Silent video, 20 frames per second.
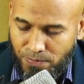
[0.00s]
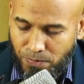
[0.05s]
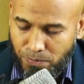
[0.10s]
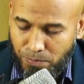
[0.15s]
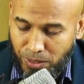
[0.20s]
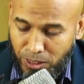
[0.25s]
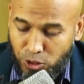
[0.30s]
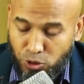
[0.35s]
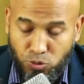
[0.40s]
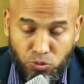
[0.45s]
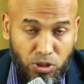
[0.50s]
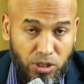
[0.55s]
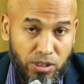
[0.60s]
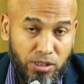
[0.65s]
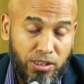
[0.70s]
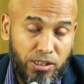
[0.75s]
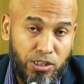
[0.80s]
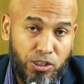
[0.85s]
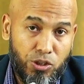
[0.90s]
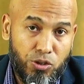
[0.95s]

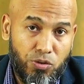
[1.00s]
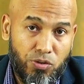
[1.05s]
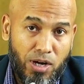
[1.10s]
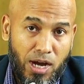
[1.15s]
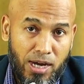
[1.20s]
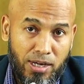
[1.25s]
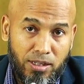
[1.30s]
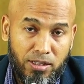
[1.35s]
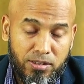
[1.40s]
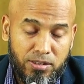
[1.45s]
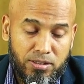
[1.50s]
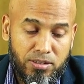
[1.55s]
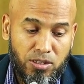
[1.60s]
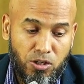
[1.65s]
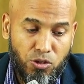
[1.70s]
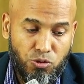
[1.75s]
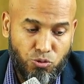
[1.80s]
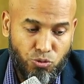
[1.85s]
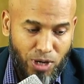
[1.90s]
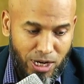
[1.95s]
particularly in your IELTS
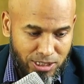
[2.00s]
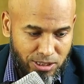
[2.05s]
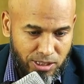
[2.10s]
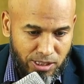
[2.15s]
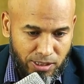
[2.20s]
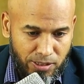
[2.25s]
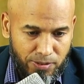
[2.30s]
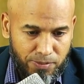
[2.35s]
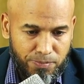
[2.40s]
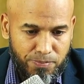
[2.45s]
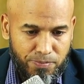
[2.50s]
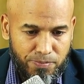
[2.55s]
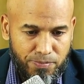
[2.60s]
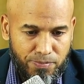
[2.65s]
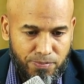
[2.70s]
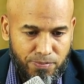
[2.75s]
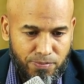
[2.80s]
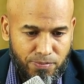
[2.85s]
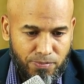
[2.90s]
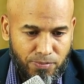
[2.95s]
writing.
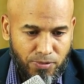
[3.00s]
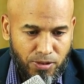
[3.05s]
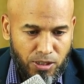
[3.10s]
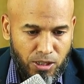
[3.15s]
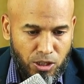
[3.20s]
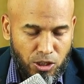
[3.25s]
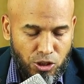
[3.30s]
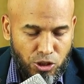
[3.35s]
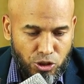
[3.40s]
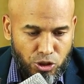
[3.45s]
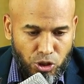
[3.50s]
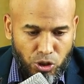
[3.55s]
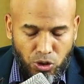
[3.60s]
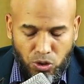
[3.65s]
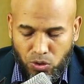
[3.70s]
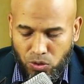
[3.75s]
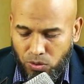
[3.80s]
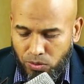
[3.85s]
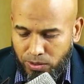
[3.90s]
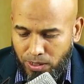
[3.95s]

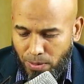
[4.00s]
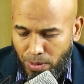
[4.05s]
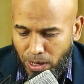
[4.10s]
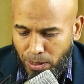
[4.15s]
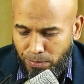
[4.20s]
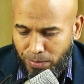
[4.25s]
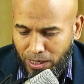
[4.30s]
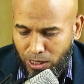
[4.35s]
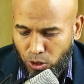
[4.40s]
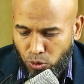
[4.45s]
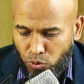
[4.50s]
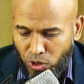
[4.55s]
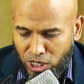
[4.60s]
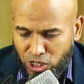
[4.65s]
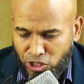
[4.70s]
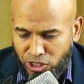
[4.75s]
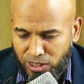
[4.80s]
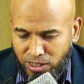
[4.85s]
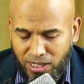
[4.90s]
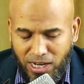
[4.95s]
So there might be a
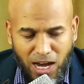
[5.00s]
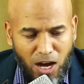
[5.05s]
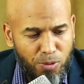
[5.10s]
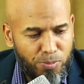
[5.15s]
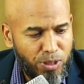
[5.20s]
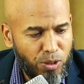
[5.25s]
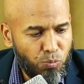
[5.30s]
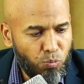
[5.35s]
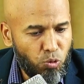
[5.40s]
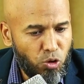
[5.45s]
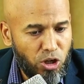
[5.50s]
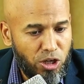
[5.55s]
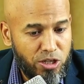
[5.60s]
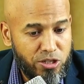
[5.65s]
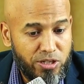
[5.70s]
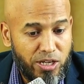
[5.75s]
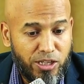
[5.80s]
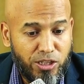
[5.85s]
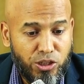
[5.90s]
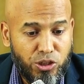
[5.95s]
question, then how many words
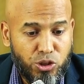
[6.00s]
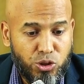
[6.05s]
I need